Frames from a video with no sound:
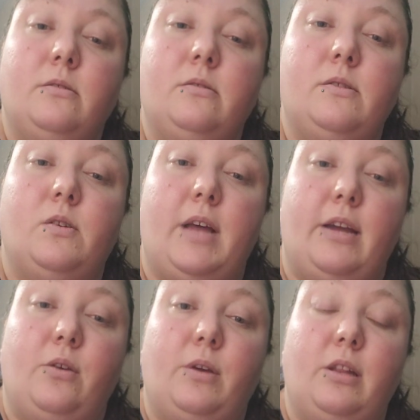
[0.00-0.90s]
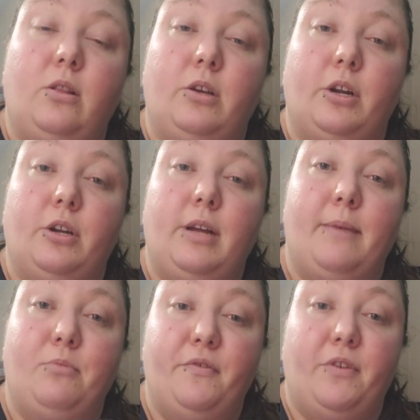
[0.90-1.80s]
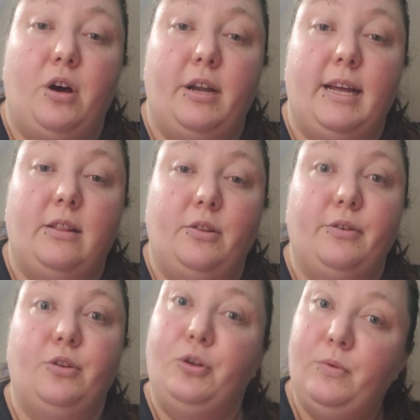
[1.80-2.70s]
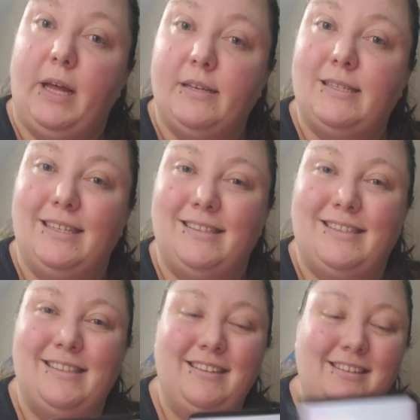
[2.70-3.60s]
so that you can learn and move on and learn new lessons.